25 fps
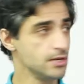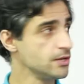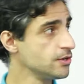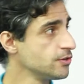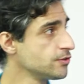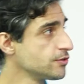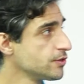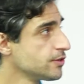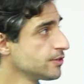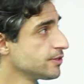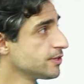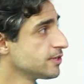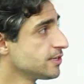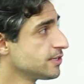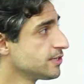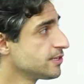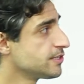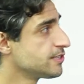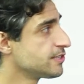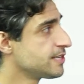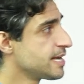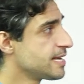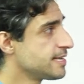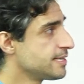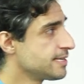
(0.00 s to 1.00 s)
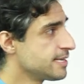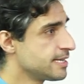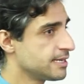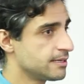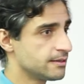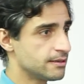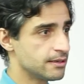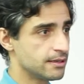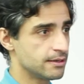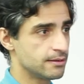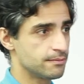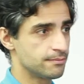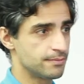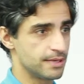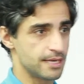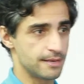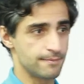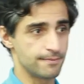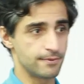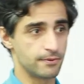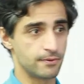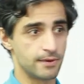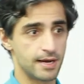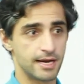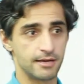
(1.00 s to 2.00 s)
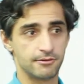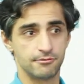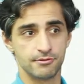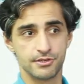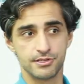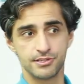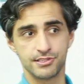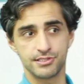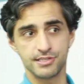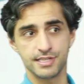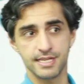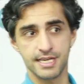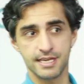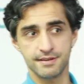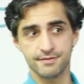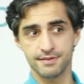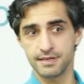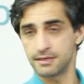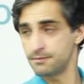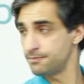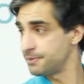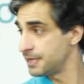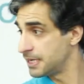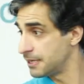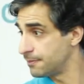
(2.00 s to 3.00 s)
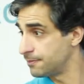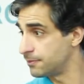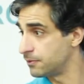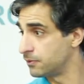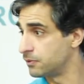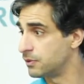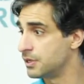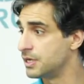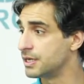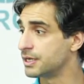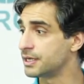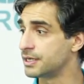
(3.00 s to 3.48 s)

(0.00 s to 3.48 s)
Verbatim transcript: so that sending people and receiving people